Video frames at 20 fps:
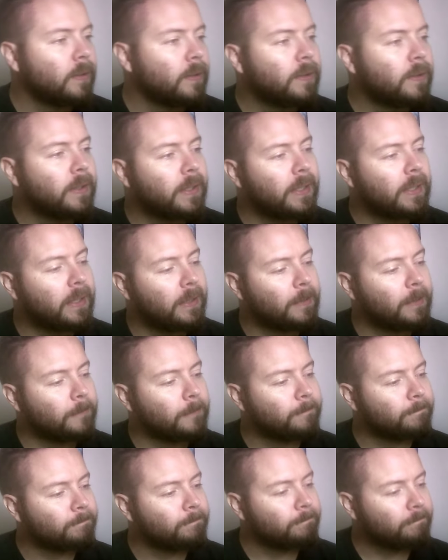
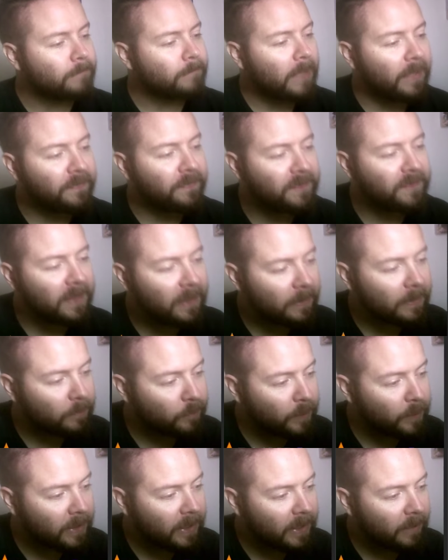I think it
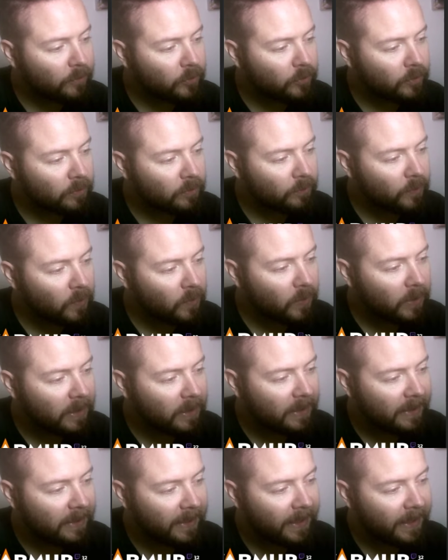becomes more
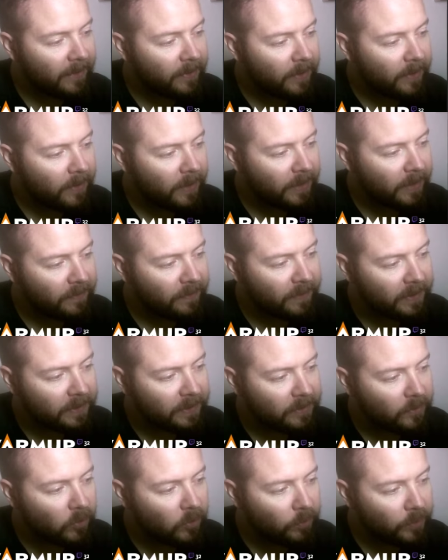clearer. I think
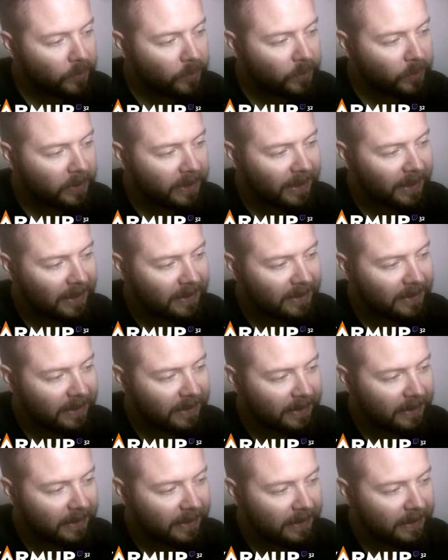it communicates a
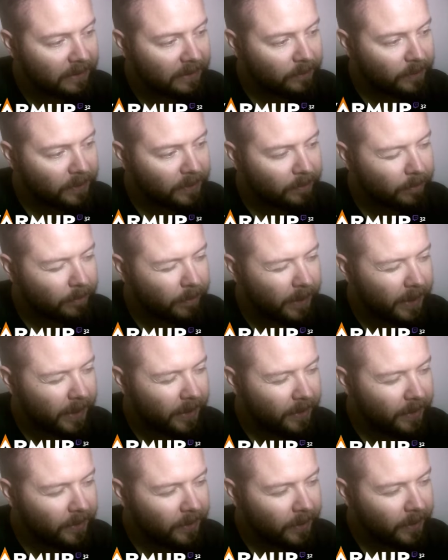little bit
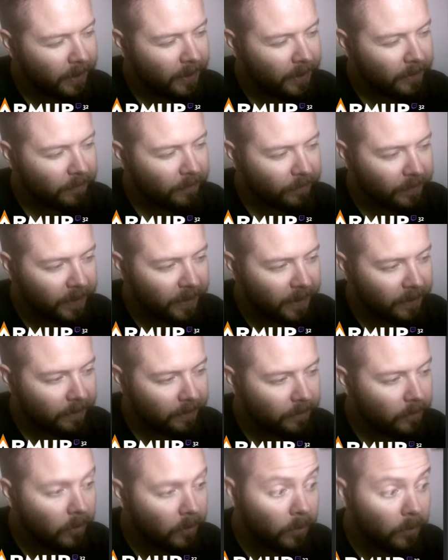better
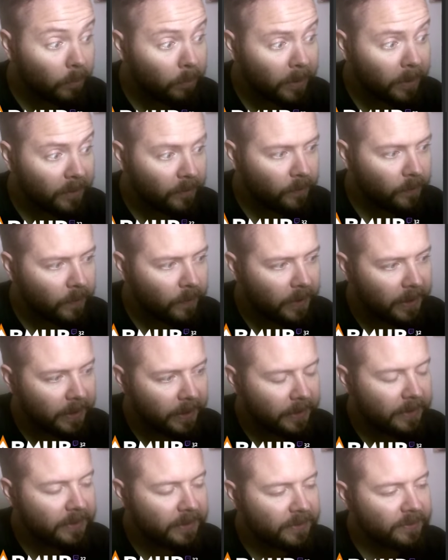than, oh, by the
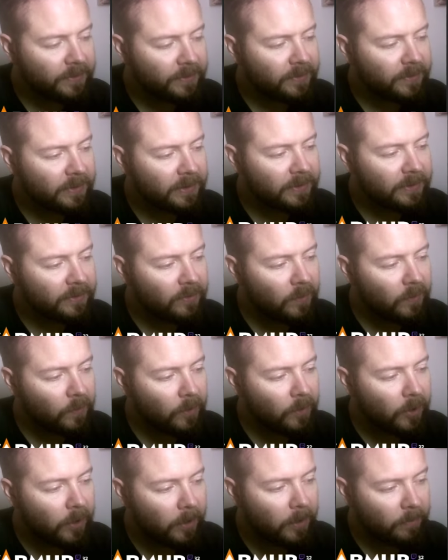way, his own
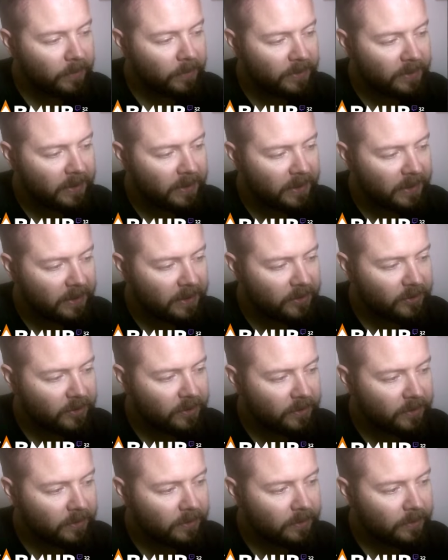arm is
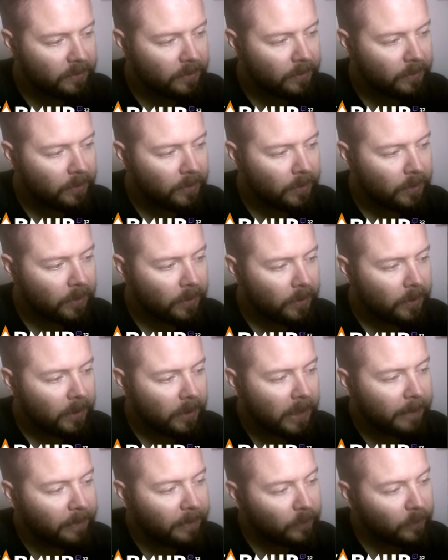electrical.
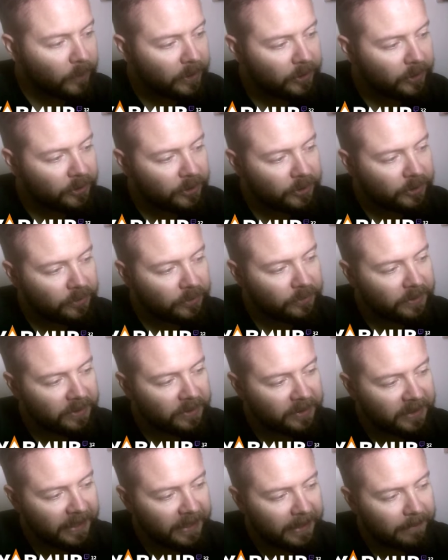I mean, we could do the
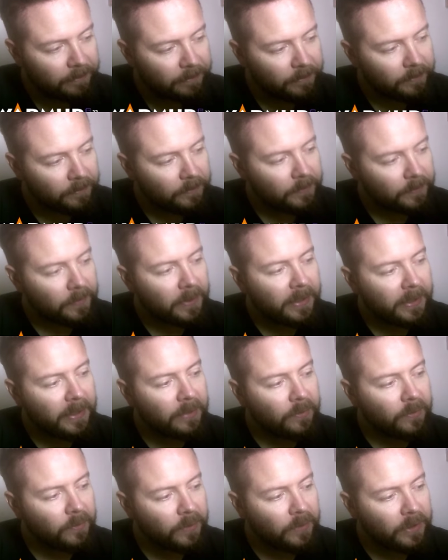same, you
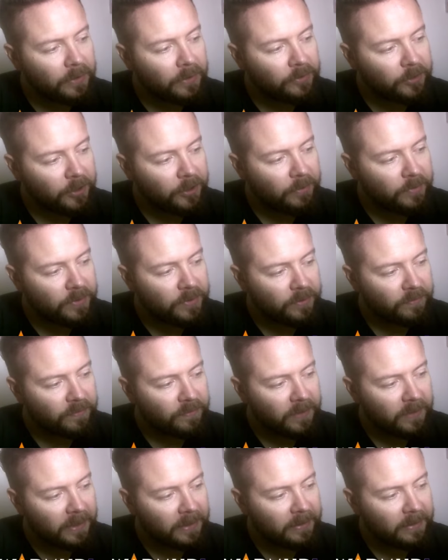know, in terms of
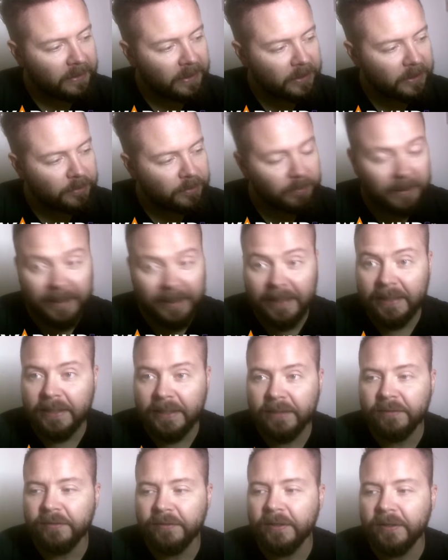like
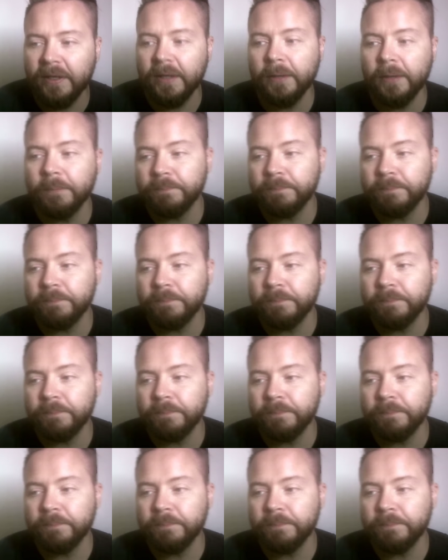explaining the